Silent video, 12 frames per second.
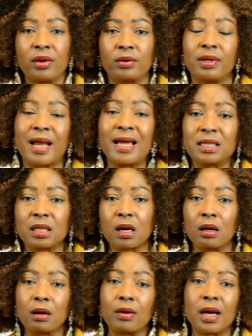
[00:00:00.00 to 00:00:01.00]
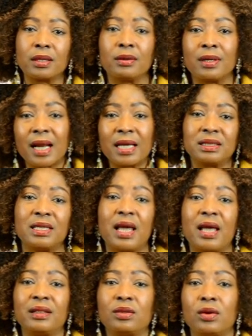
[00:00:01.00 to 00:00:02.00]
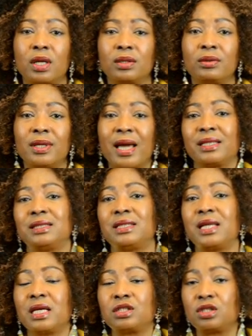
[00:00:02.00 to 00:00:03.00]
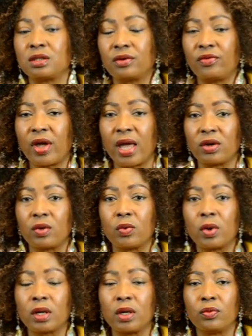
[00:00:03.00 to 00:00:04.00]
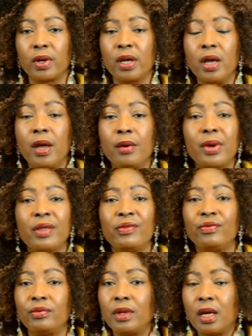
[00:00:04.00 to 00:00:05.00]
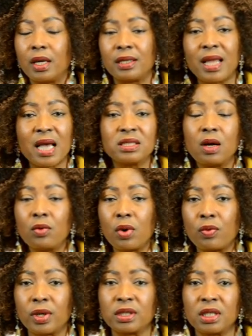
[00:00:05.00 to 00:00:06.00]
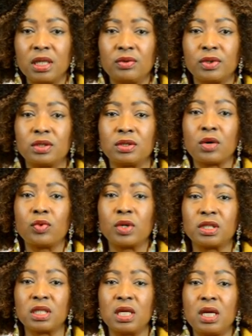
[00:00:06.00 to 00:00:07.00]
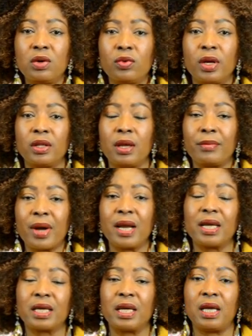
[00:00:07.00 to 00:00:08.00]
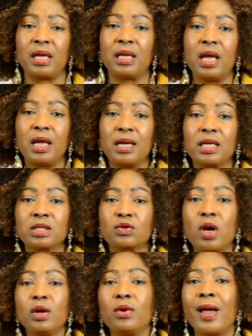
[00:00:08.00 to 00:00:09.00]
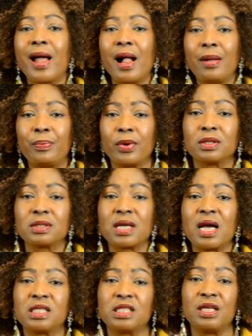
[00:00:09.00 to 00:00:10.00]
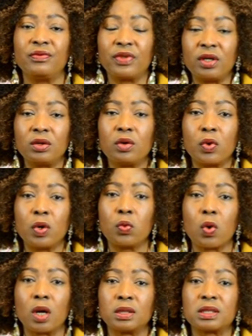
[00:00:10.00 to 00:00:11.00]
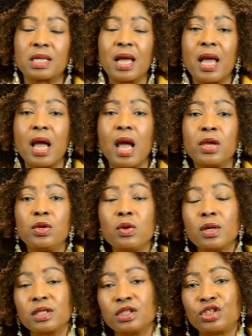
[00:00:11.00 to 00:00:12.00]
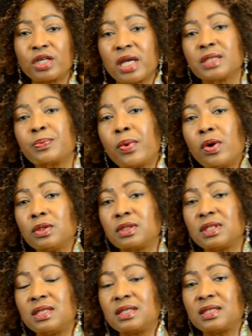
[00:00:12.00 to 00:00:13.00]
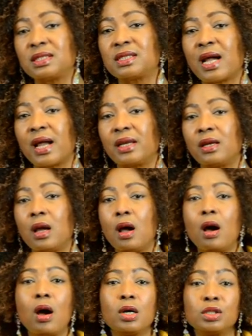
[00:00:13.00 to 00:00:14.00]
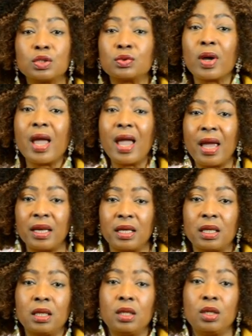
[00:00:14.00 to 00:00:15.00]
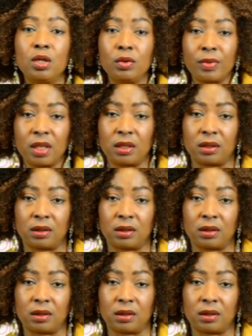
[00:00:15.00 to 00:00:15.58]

don't like the color, or I don't like the length, or I don't like the texture of hair you're working with. But that's not what we're dealing with today. We're dealing with a mannequin that's going to help us achieve the look we want. And you can transpose this design onto any human.